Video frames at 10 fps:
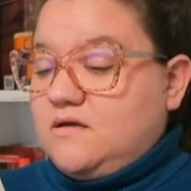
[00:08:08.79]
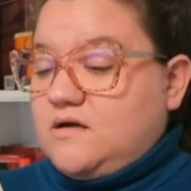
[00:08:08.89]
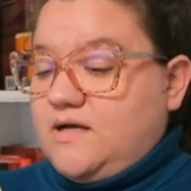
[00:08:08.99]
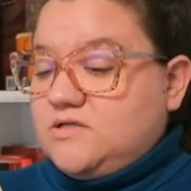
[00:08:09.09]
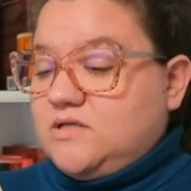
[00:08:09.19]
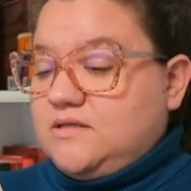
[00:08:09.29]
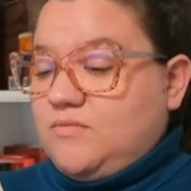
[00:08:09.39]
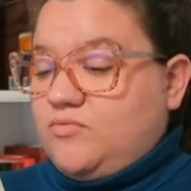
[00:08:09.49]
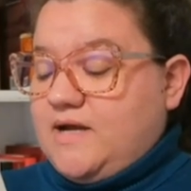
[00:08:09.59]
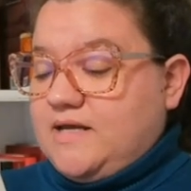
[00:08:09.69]
God
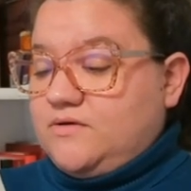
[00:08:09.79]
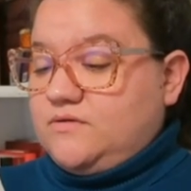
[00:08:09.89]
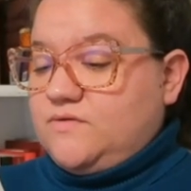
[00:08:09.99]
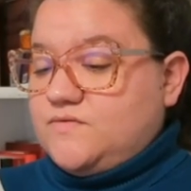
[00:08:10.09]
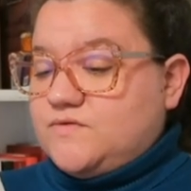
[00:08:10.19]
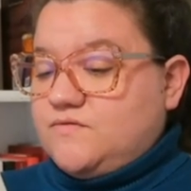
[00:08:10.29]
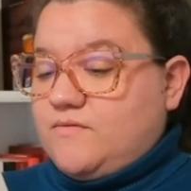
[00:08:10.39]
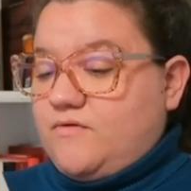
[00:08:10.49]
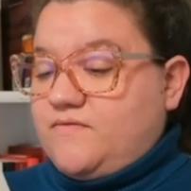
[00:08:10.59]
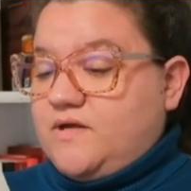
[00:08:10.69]
gently pried her loose
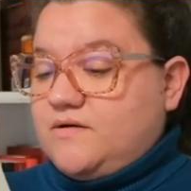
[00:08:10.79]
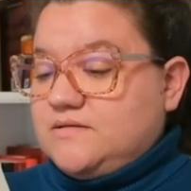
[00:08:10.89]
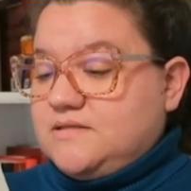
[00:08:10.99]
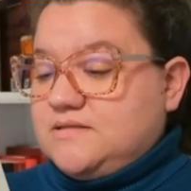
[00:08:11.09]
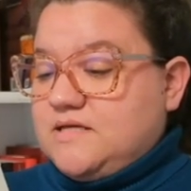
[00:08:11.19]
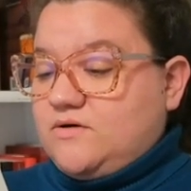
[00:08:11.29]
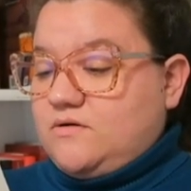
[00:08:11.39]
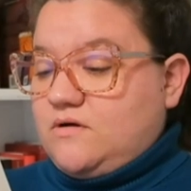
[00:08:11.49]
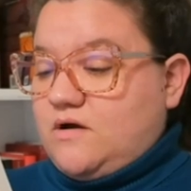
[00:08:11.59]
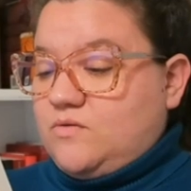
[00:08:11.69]
from her fears and sent
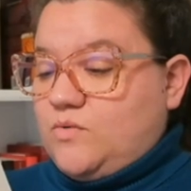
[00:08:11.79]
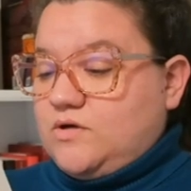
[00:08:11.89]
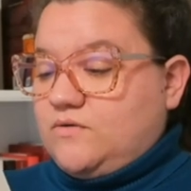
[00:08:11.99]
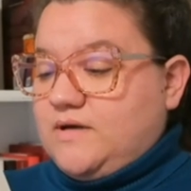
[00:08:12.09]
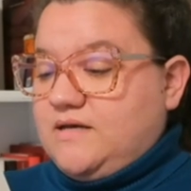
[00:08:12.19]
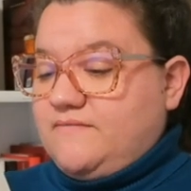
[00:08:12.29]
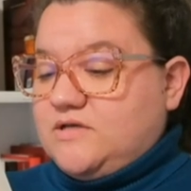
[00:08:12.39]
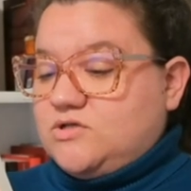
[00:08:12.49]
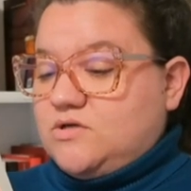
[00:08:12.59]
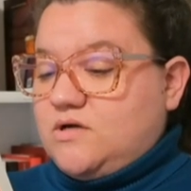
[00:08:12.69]
her on one grand
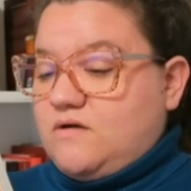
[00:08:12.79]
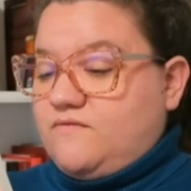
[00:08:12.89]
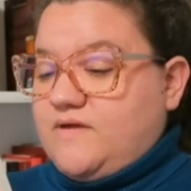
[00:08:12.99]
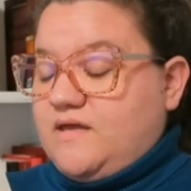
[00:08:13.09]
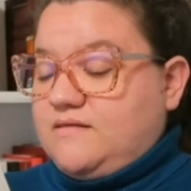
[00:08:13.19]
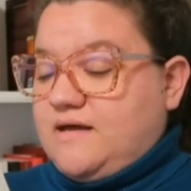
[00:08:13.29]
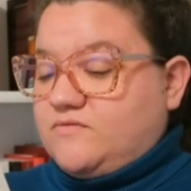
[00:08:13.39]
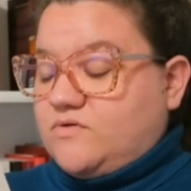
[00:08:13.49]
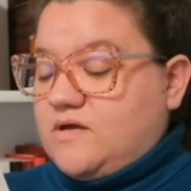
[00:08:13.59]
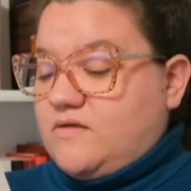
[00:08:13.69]
adventure of faith
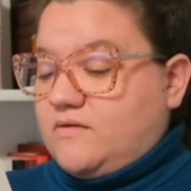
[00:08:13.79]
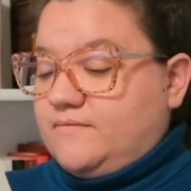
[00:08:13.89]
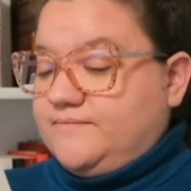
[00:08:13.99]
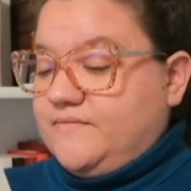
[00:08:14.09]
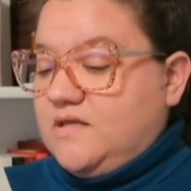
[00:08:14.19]
after another.